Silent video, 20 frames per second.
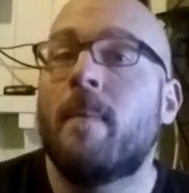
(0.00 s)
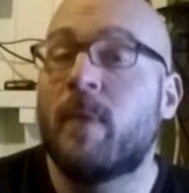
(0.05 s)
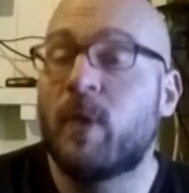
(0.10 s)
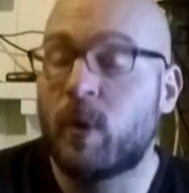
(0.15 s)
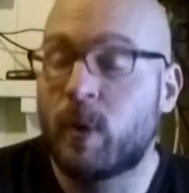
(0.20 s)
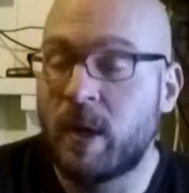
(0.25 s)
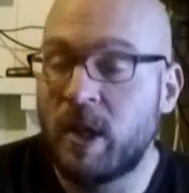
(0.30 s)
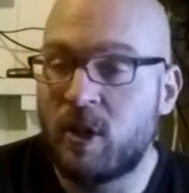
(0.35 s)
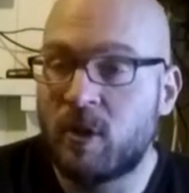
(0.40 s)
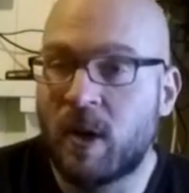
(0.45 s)

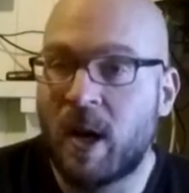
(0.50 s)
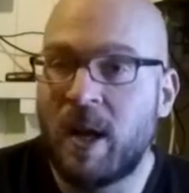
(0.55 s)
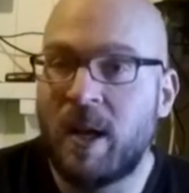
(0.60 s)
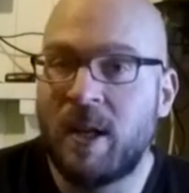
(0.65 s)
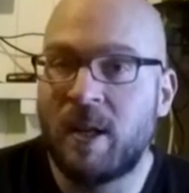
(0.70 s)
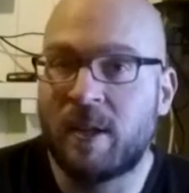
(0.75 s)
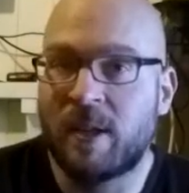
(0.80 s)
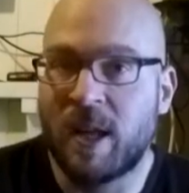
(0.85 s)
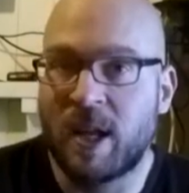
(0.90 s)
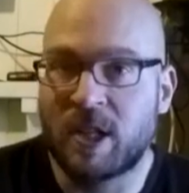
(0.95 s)
3
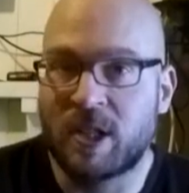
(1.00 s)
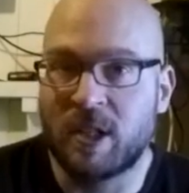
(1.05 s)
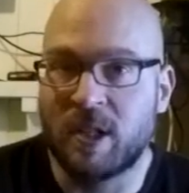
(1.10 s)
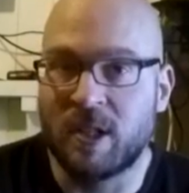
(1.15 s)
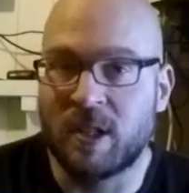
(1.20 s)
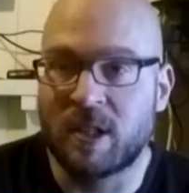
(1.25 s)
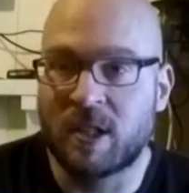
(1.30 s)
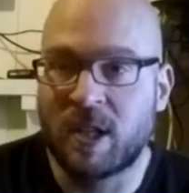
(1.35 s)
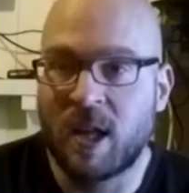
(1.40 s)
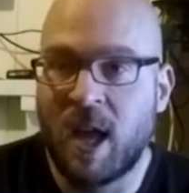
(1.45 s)
training
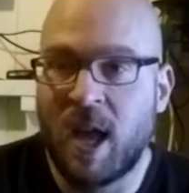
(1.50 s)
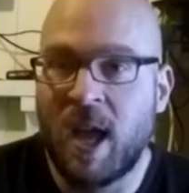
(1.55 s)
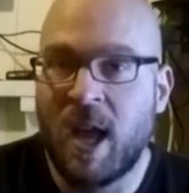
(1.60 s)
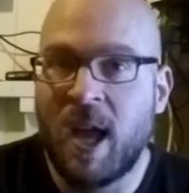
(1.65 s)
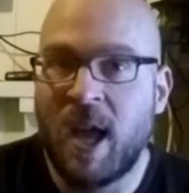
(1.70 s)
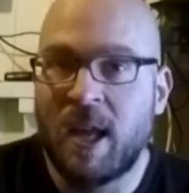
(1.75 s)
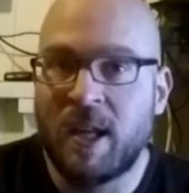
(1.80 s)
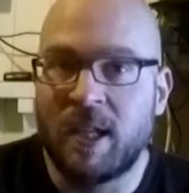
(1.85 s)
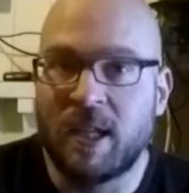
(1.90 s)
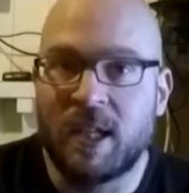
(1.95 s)
sessions
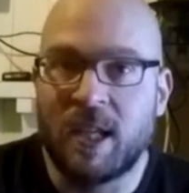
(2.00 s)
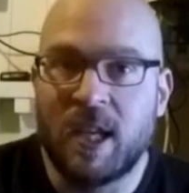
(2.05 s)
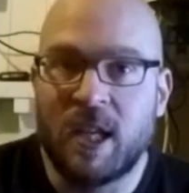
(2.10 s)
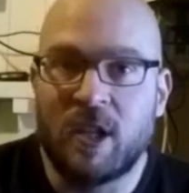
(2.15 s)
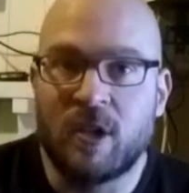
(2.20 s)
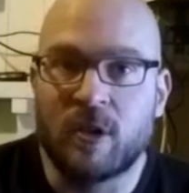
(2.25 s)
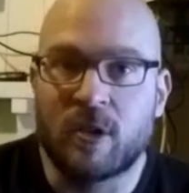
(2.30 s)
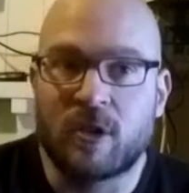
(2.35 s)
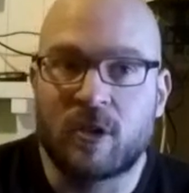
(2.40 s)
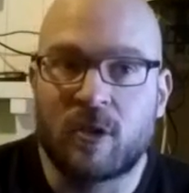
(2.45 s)
to get
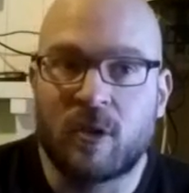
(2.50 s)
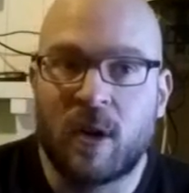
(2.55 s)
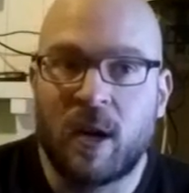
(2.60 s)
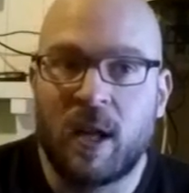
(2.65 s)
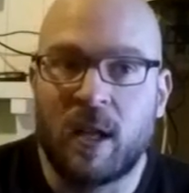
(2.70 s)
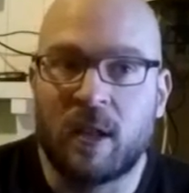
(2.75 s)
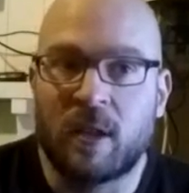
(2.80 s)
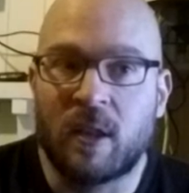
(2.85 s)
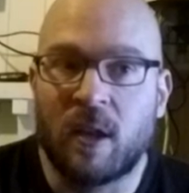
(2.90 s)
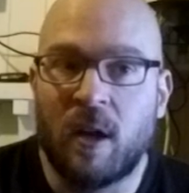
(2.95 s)
your
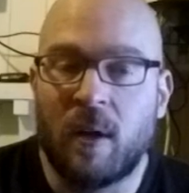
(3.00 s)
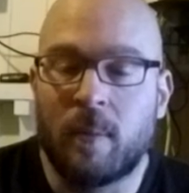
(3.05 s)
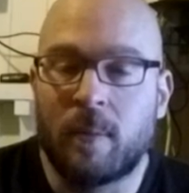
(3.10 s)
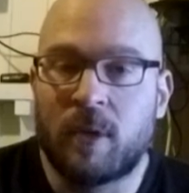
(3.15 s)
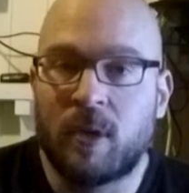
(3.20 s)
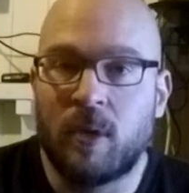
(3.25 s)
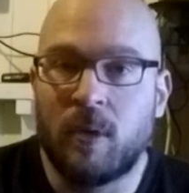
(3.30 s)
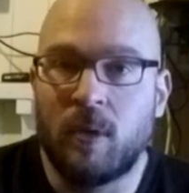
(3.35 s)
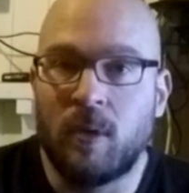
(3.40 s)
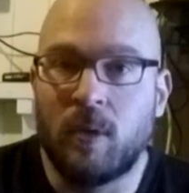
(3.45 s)
strength up
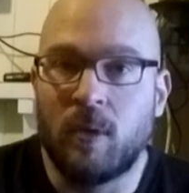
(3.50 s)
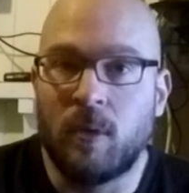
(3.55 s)
to